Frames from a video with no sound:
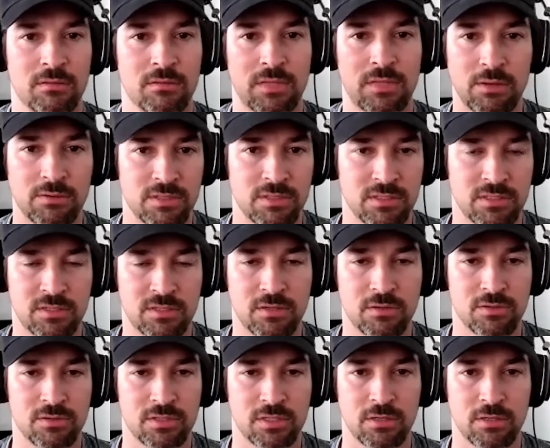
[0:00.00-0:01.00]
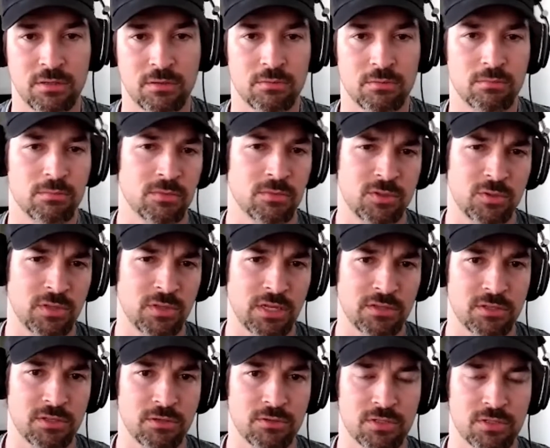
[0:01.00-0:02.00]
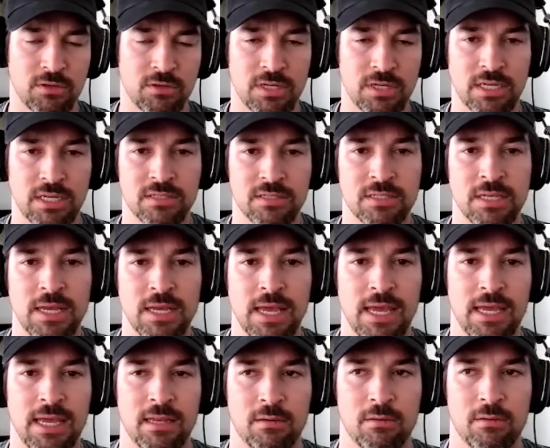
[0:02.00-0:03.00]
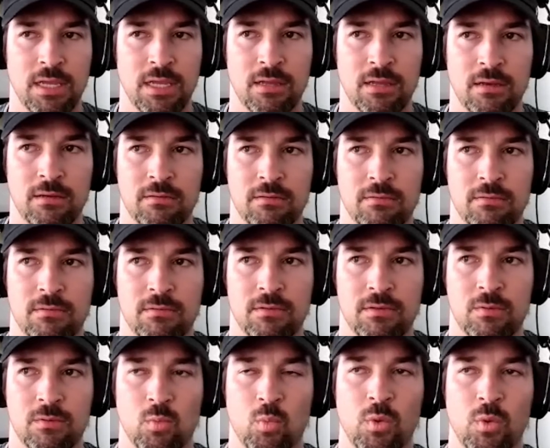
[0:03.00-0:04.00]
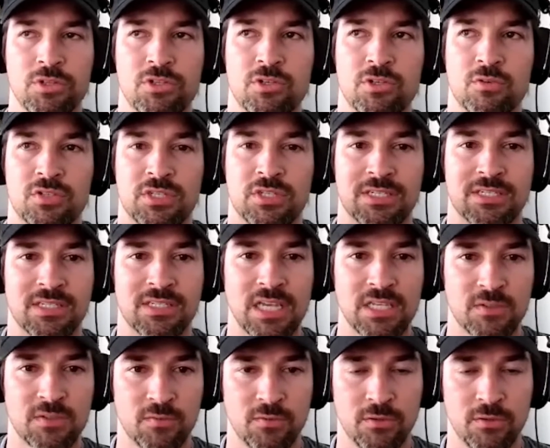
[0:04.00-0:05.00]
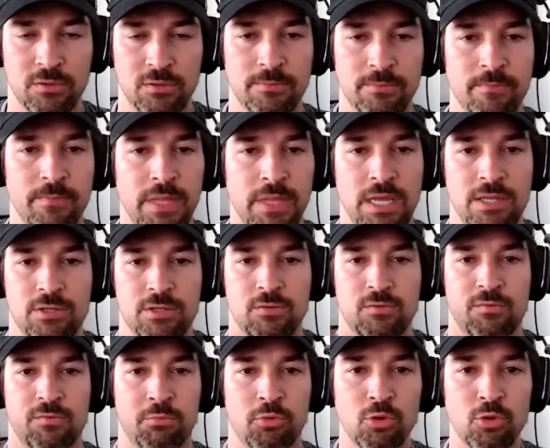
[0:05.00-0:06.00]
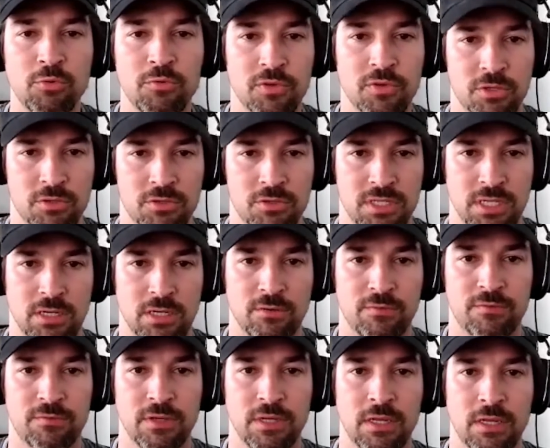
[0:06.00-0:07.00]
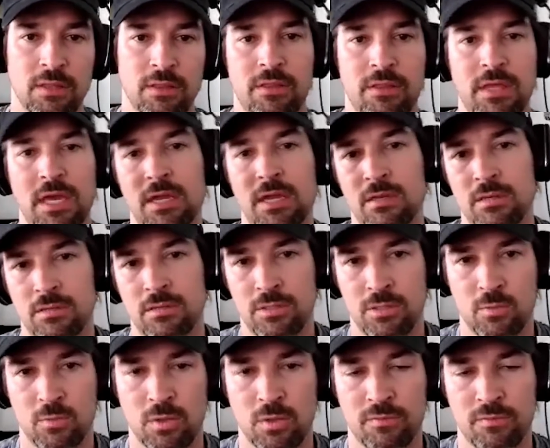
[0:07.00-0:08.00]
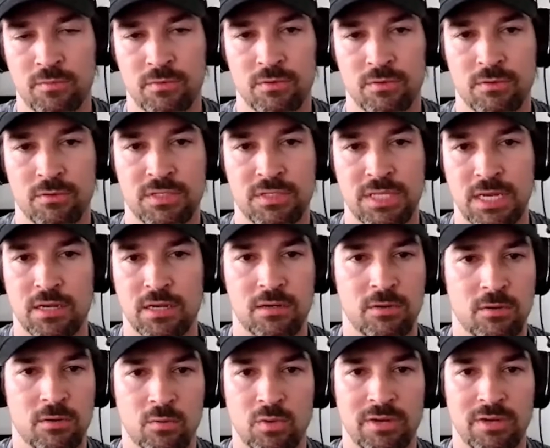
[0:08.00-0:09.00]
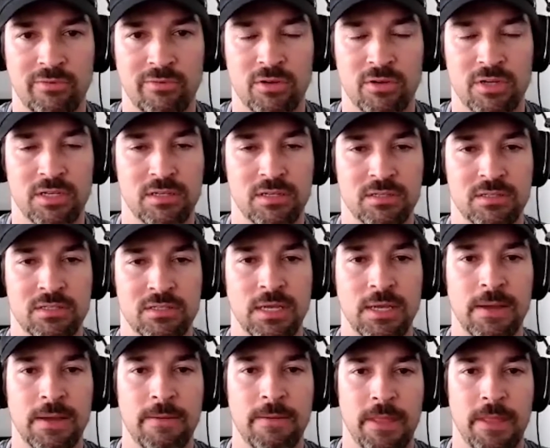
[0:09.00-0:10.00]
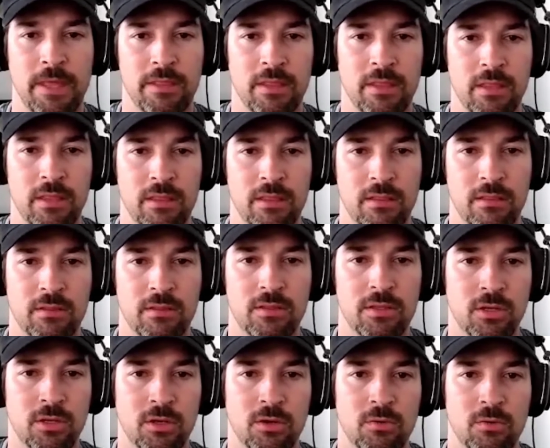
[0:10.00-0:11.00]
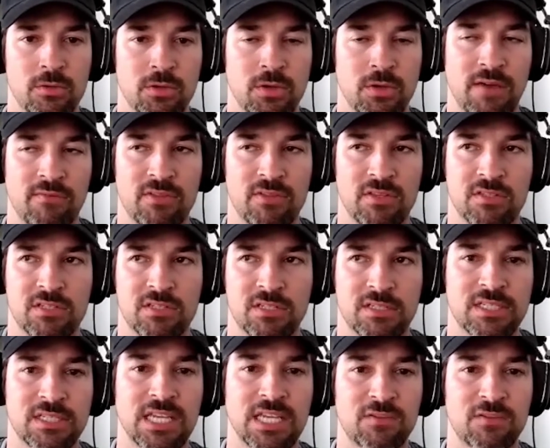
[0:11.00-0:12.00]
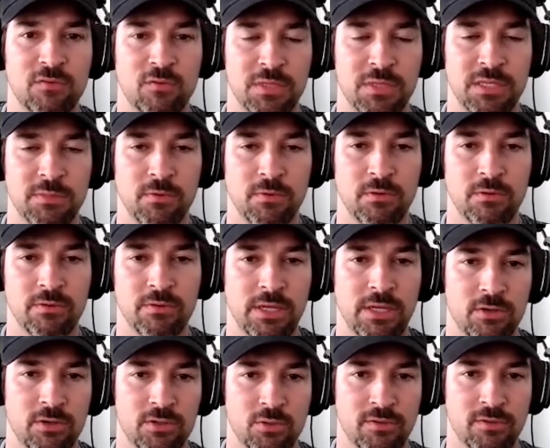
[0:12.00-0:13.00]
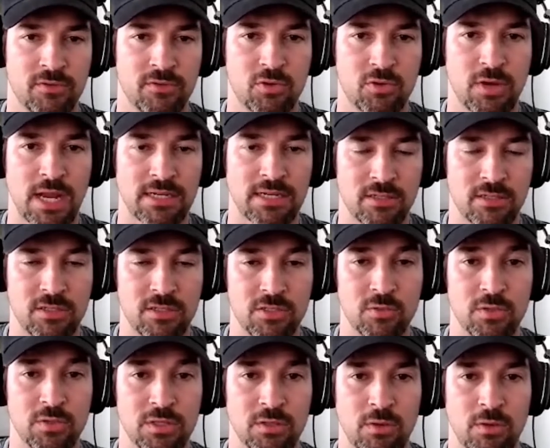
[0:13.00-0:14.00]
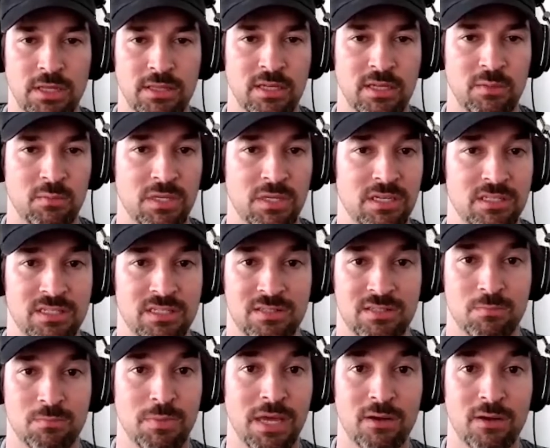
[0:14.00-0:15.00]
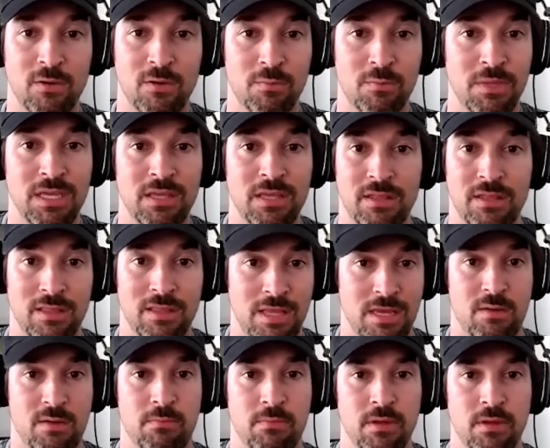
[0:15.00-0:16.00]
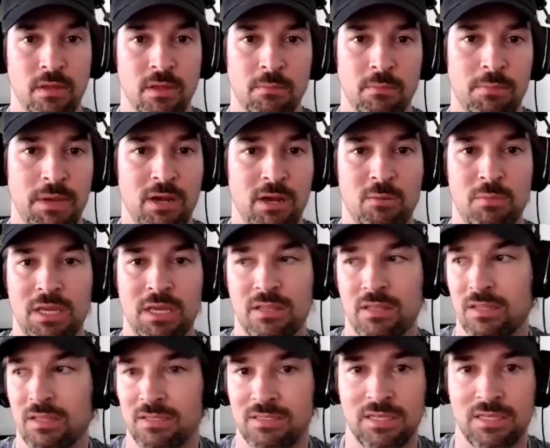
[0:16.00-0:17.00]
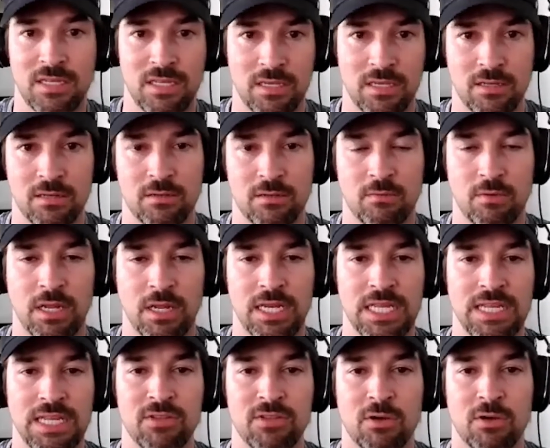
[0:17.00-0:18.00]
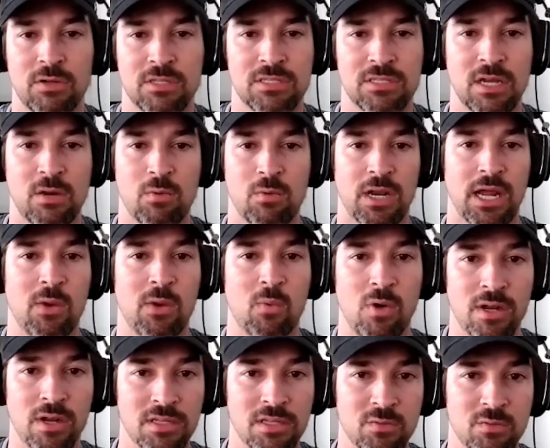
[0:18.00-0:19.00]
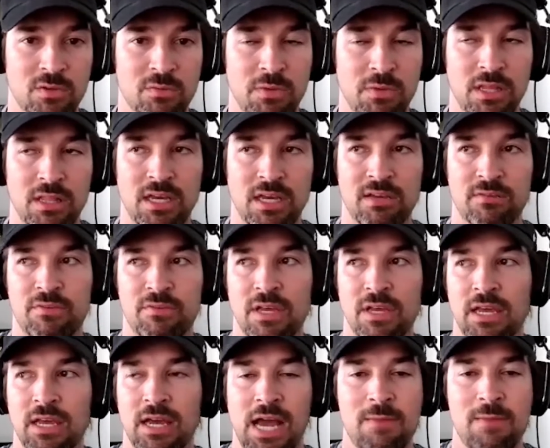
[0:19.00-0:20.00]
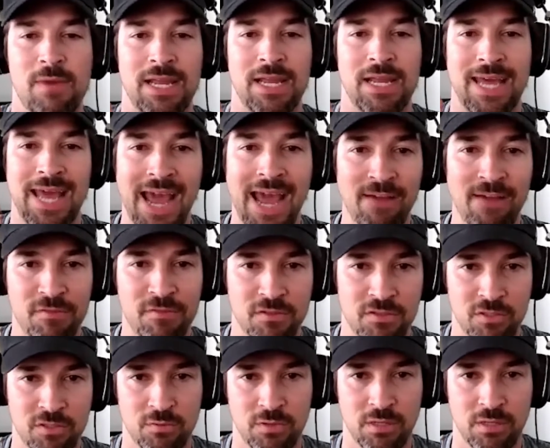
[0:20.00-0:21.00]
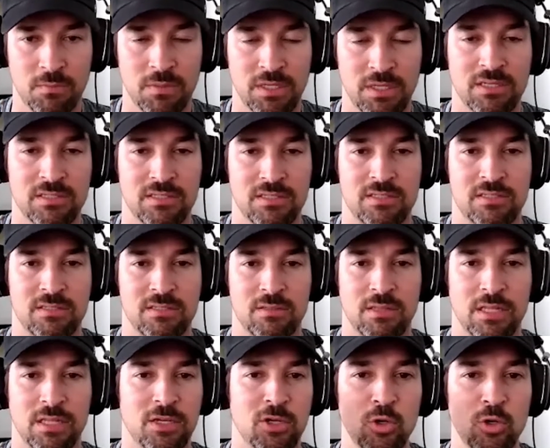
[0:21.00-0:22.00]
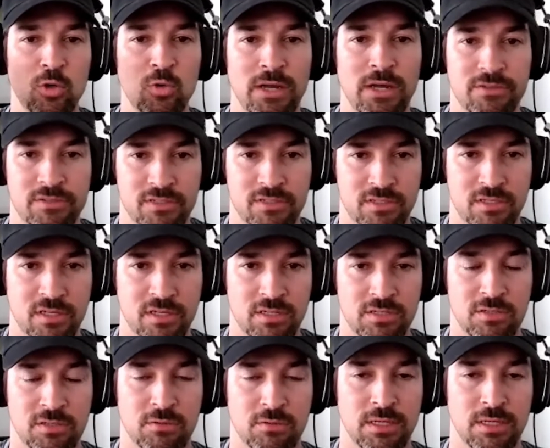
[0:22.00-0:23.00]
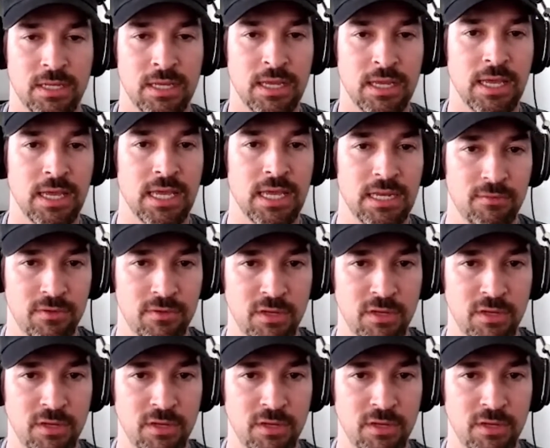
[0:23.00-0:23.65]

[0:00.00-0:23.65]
thousands of years ago, 2,000 years ago, I guess. And once you're successful and you've proven yourself, then you run for Senate or whatever it is. And then, you have these successful people that are sort of attracted to doing the right thing because it's better me than them, better me than this idiot, right? Even though it's not what I want to do with my life, I might have to do it because it's who else is going to do it? And if